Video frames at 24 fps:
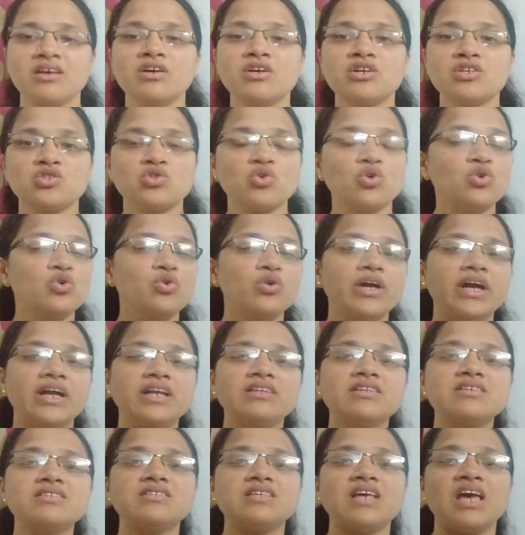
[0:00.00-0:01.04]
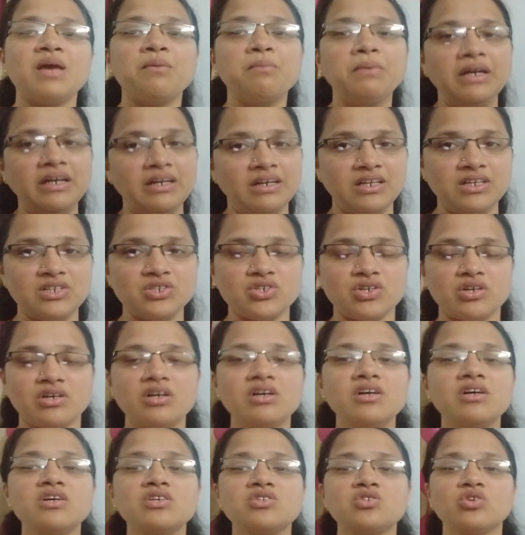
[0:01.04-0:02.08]
So you get the same integer.
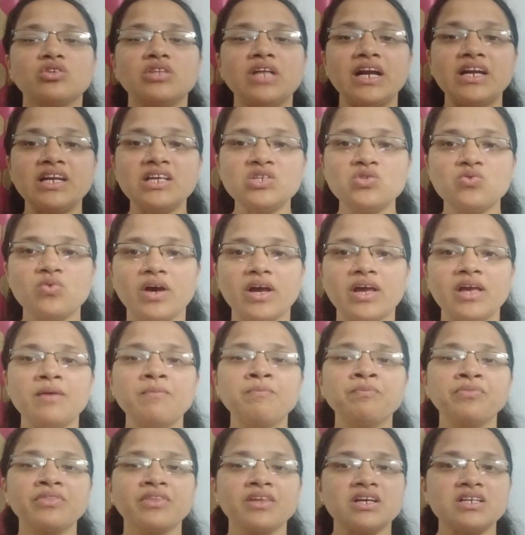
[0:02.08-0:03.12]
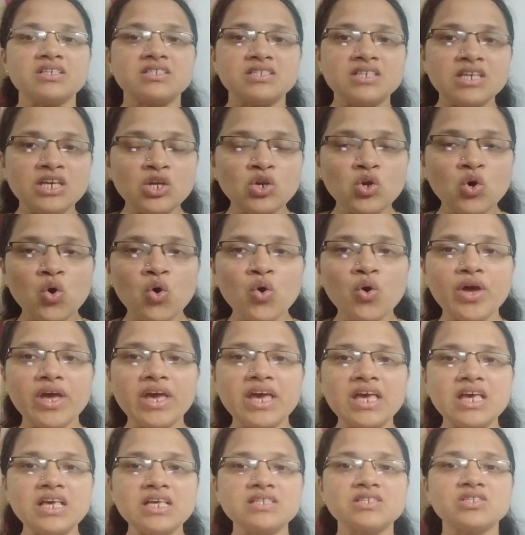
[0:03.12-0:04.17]
So that is why 0
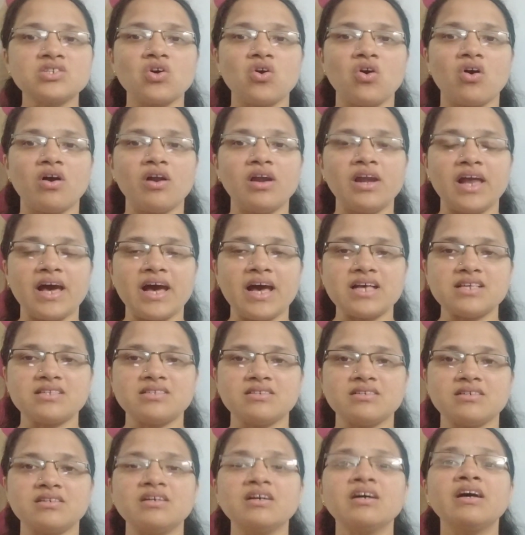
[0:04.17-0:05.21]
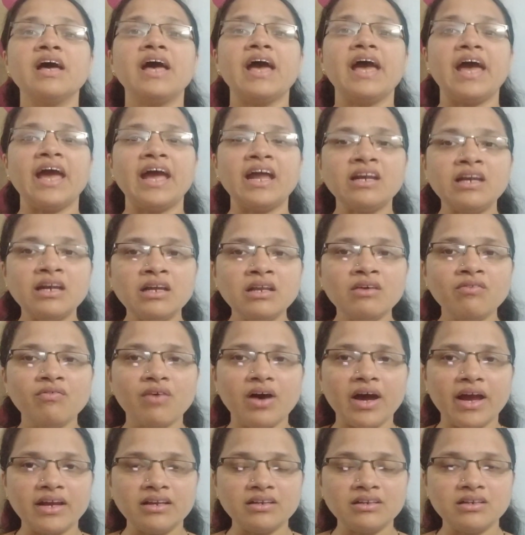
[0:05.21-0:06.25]
is called as a additive
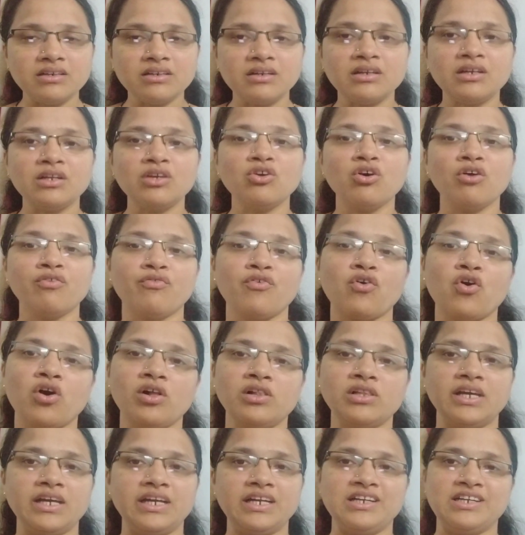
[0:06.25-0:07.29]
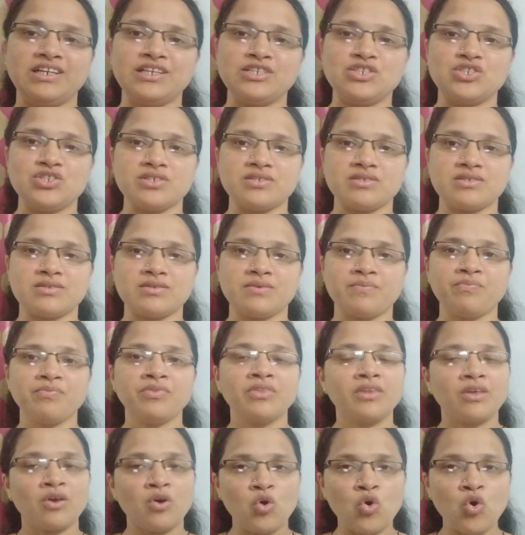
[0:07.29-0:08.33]
identity of all the integers.
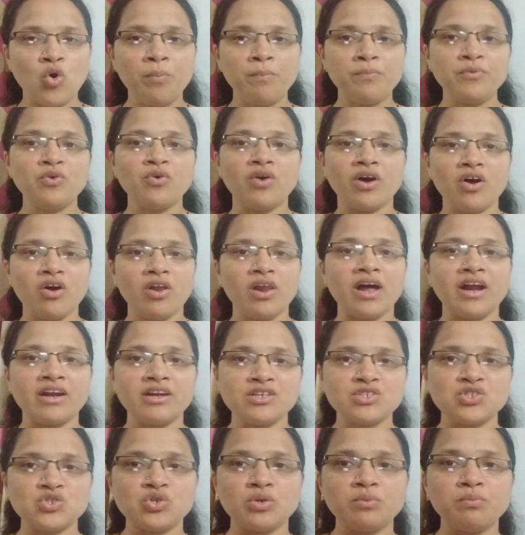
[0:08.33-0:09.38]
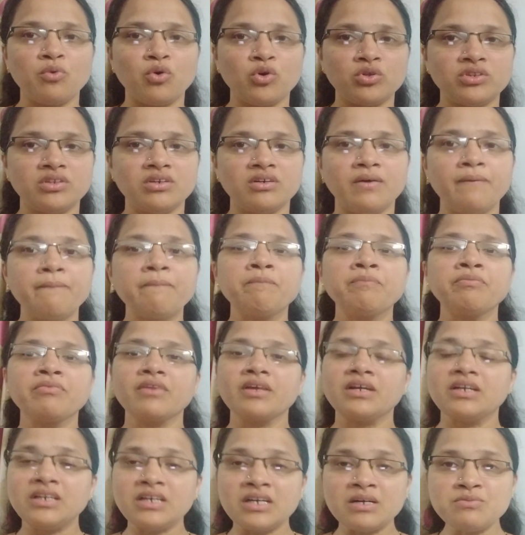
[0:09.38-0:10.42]
Hope you all understood both the
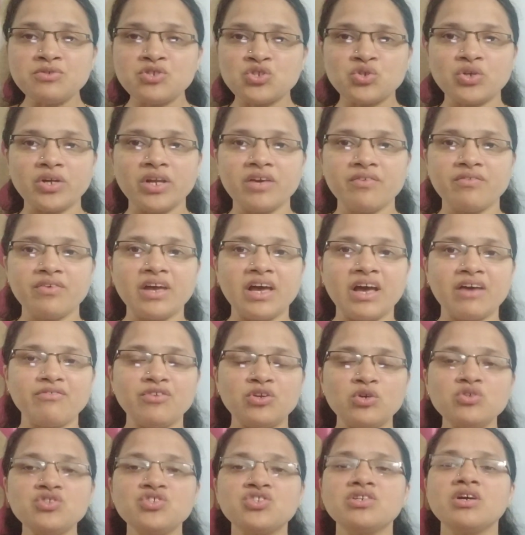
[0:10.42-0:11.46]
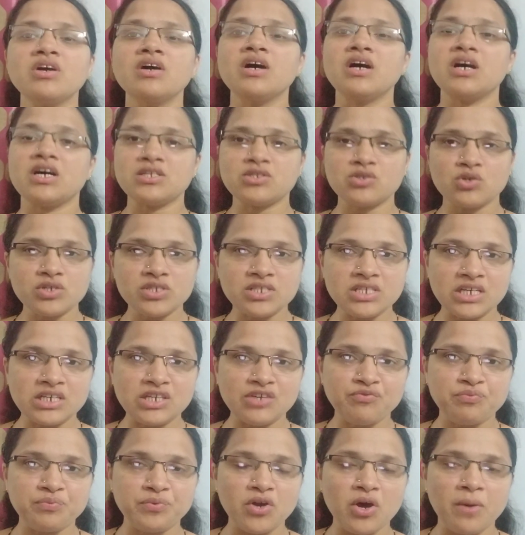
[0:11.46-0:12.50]
terms today we have used.
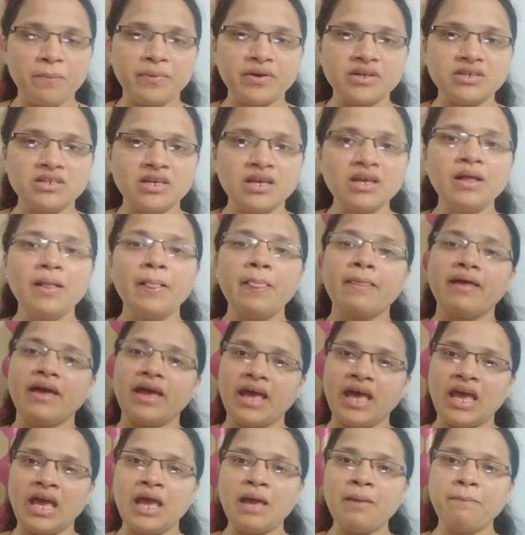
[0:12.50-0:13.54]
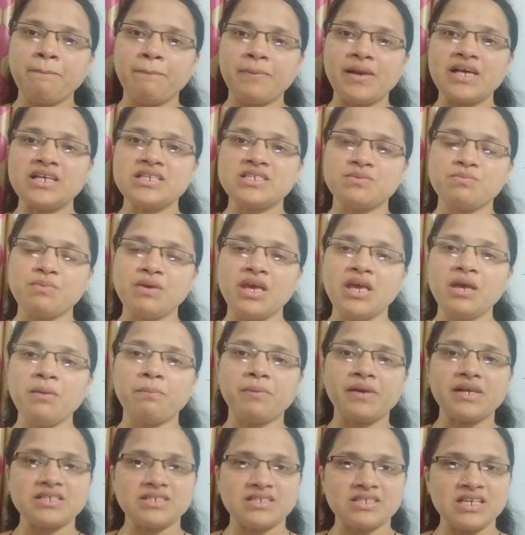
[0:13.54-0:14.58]
Associative property, a plus b
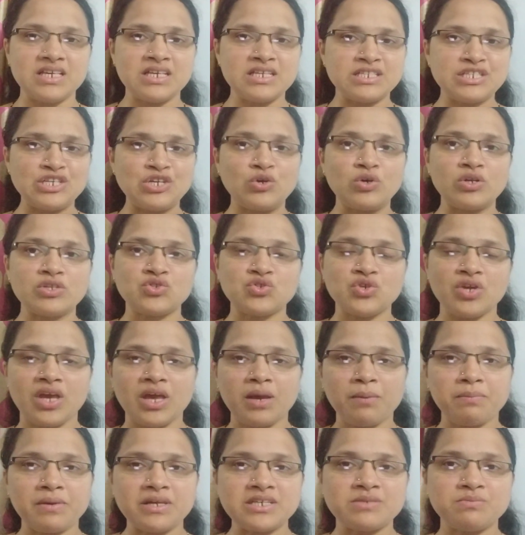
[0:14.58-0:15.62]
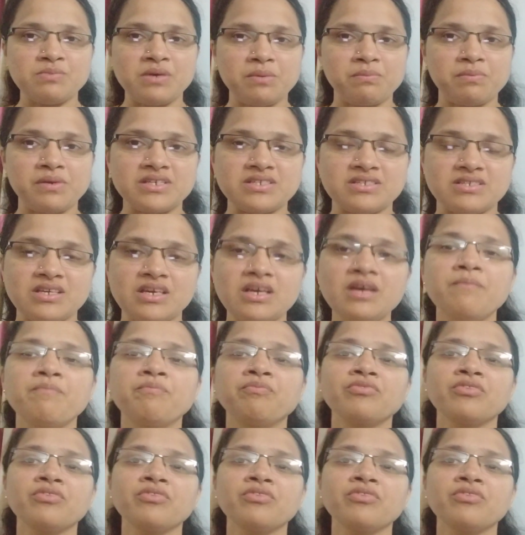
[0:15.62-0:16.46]
plus c is equals to a plus b plus c.